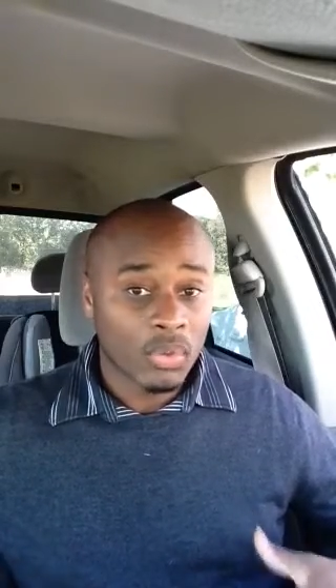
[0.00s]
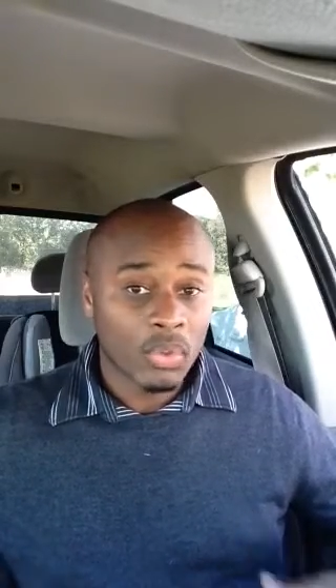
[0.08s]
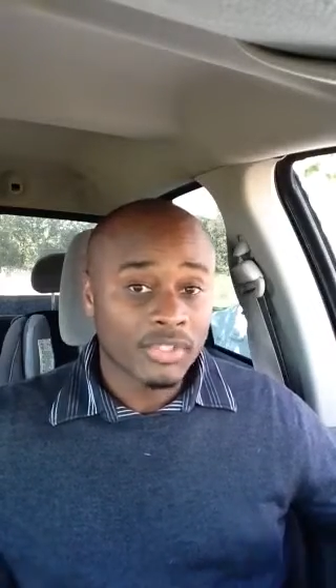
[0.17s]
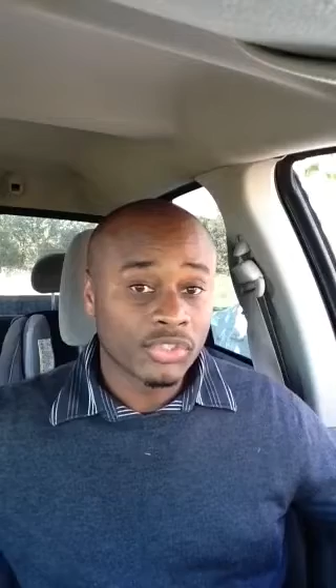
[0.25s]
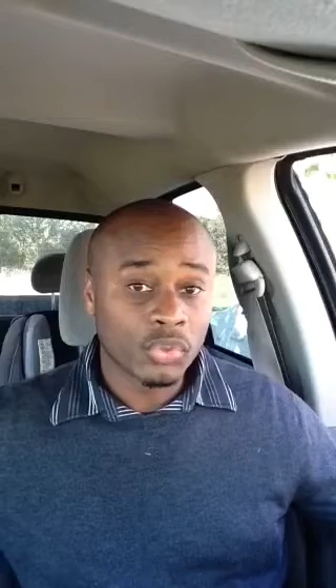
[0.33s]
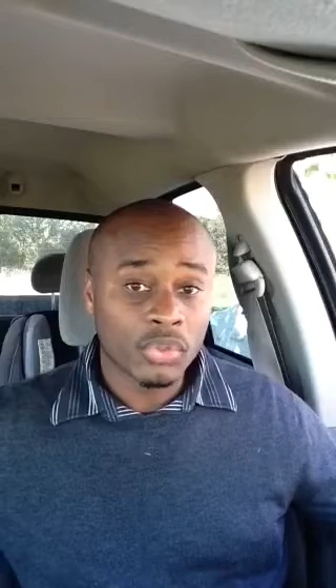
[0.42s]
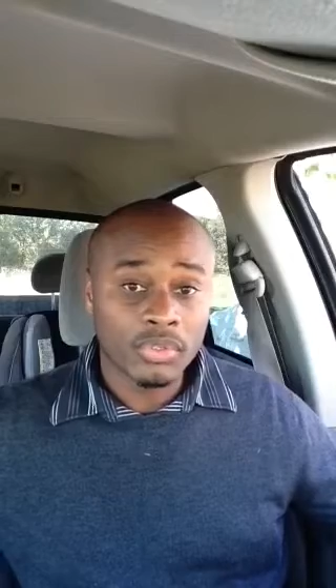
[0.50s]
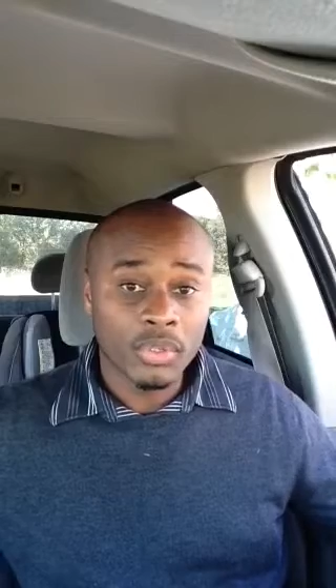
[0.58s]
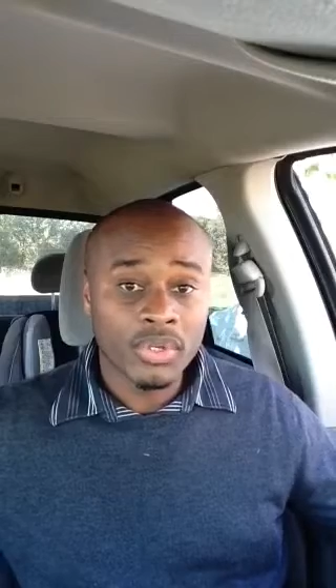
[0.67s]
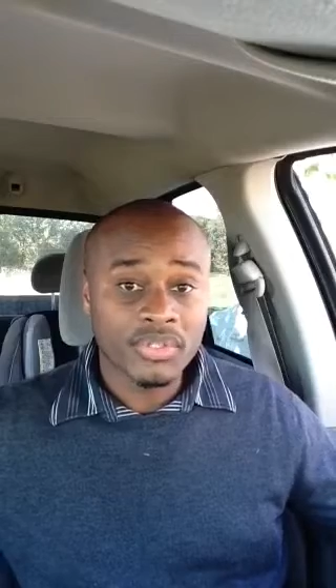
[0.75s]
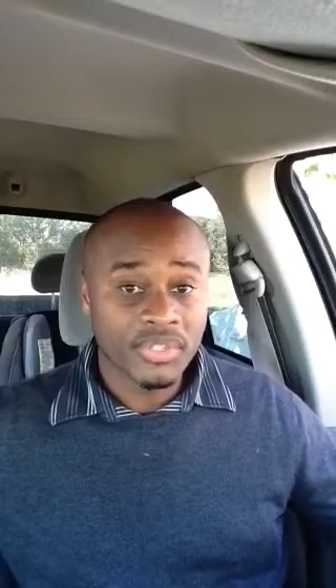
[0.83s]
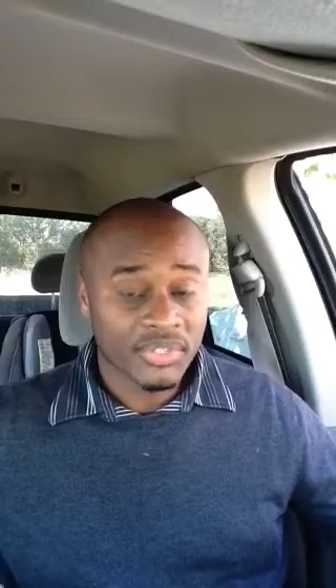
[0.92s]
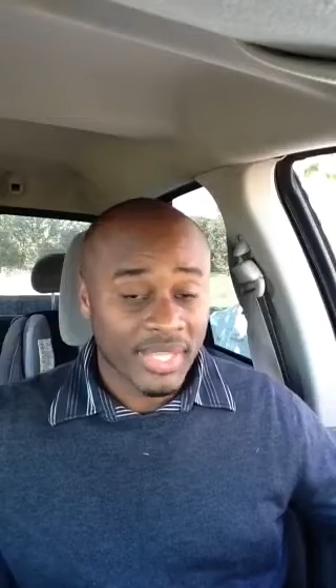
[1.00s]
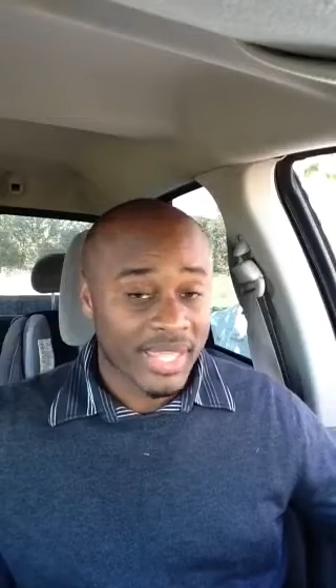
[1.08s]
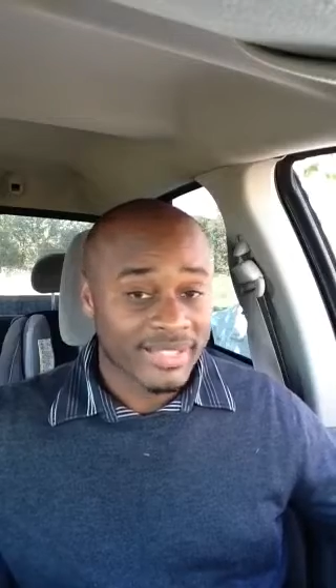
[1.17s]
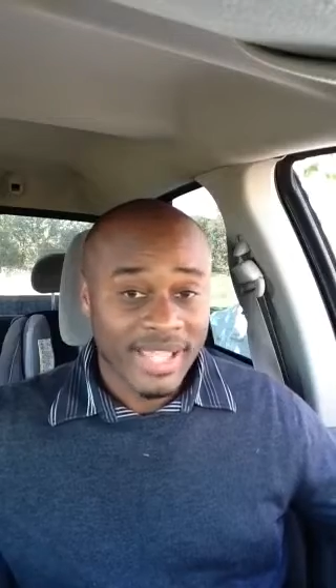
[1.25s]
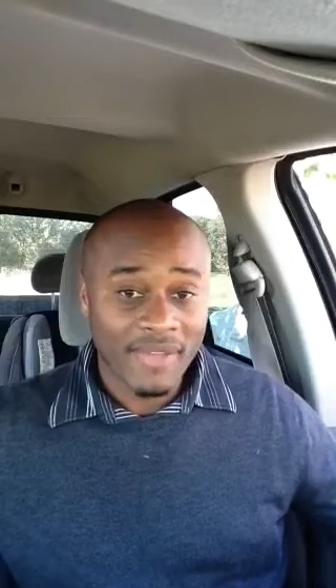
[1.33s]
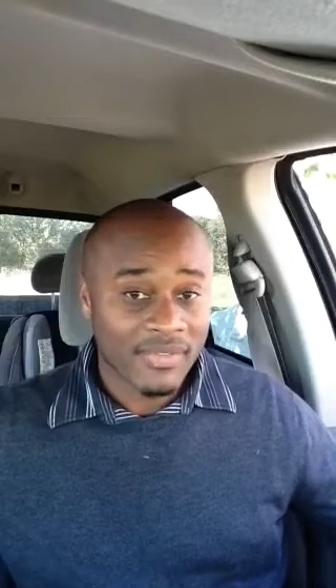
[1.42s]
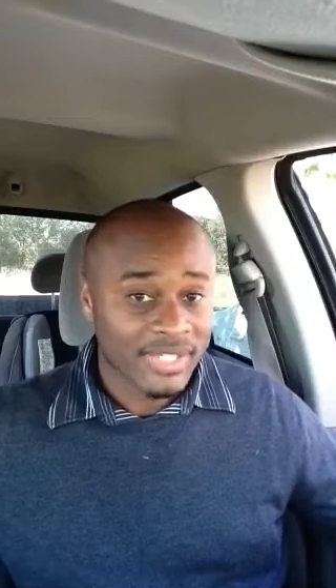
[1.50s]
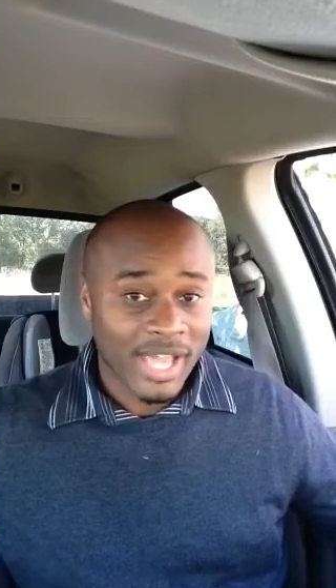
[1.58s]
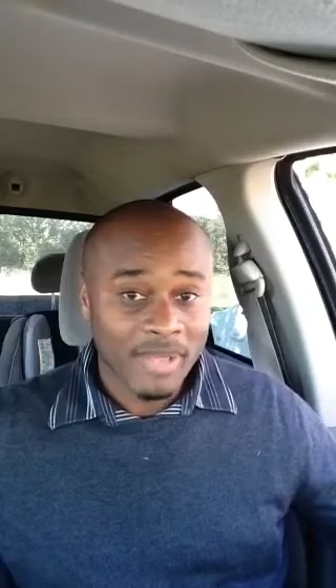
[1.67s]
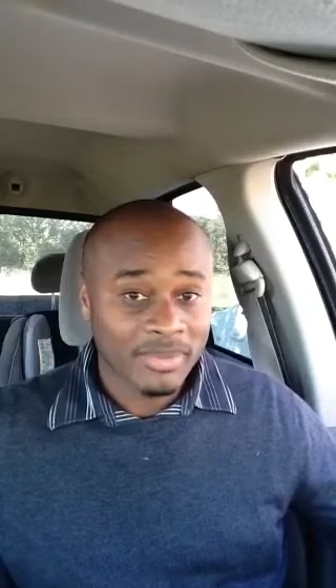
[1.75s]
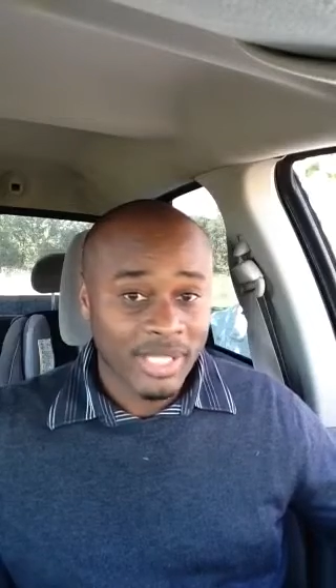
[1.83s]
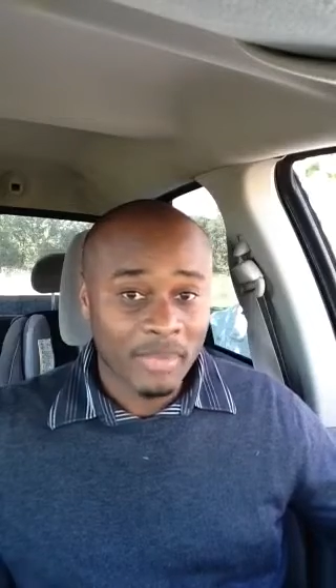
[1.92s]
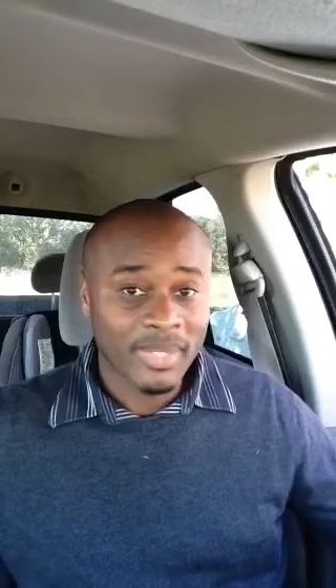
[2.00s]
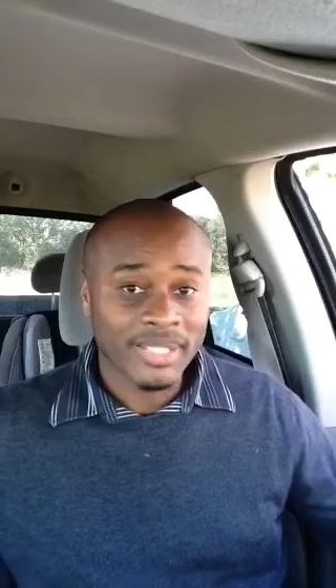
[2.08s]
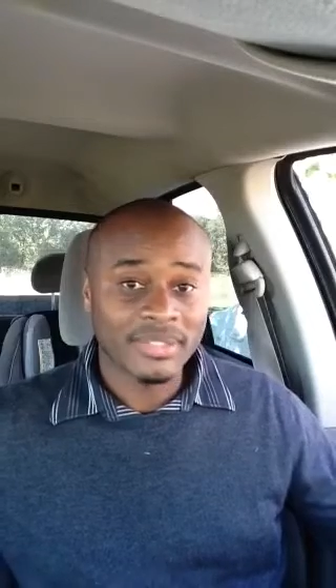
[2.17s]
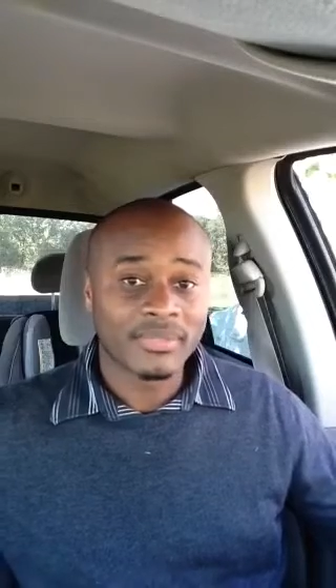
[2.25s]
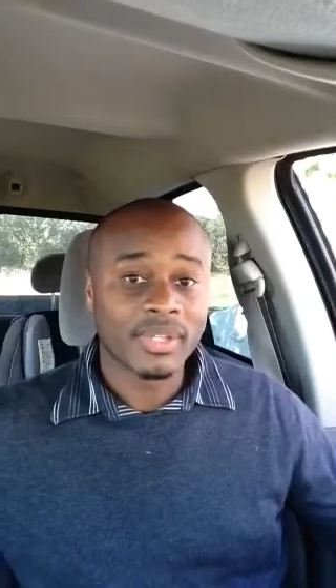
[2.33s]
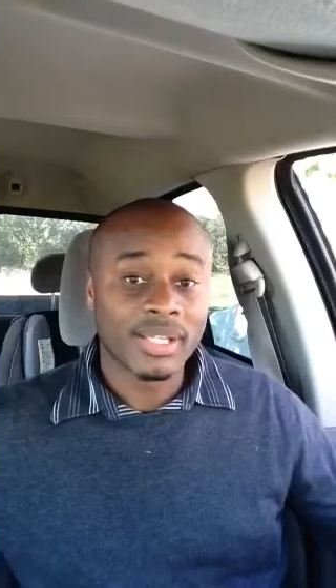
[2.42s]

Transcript: on a short notice, just in case I have a time slot that's